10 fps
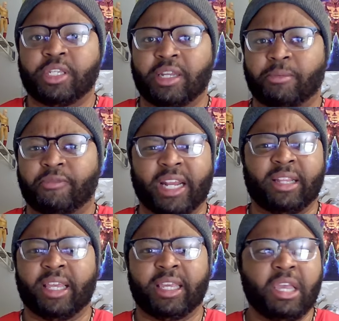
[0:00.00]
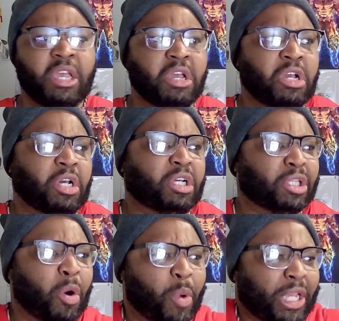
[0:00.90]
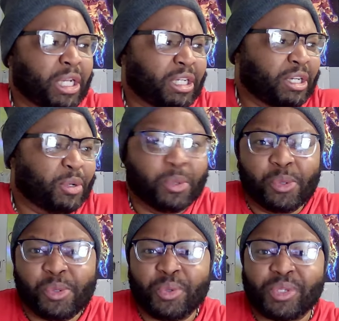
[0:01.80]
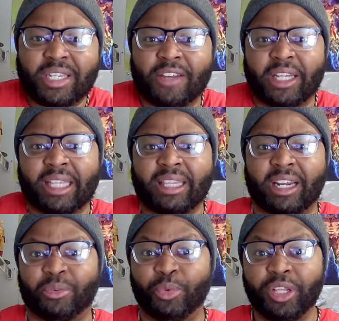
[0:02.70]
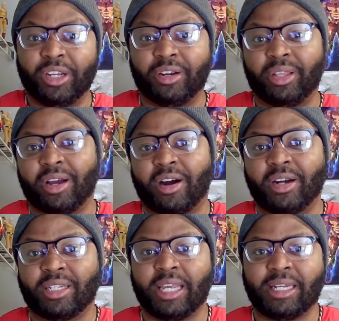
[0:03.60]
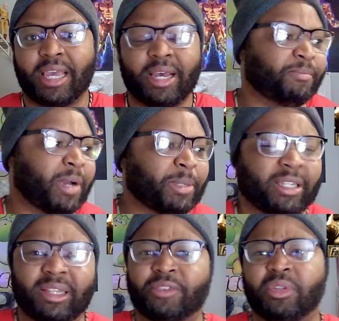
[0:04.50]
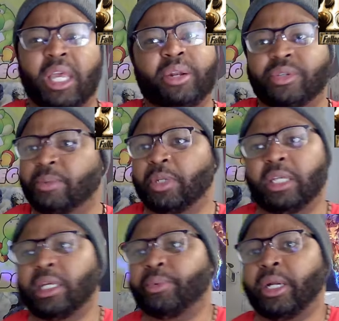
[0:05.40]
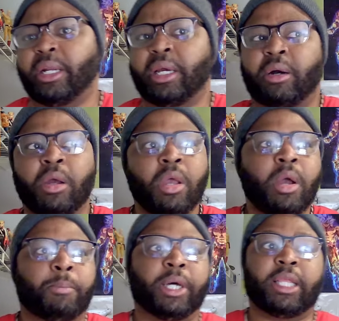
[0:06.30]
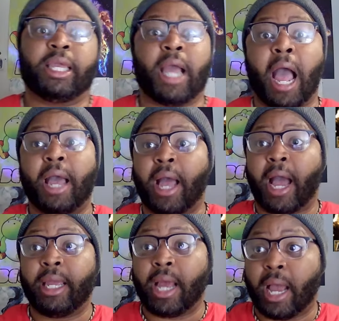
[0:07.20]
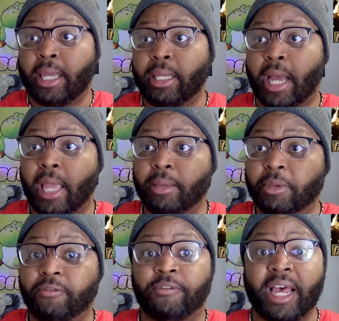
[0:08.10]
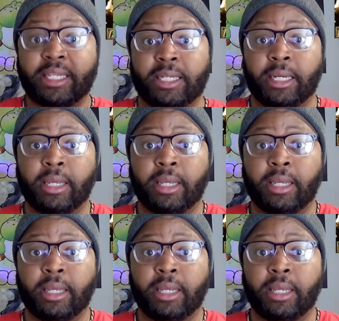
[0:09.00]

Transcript: and I'm fighting like glowing ghouls and stuff like that that are really, really hard to take down. I'm like level 8 or something like that right now. But like I am invested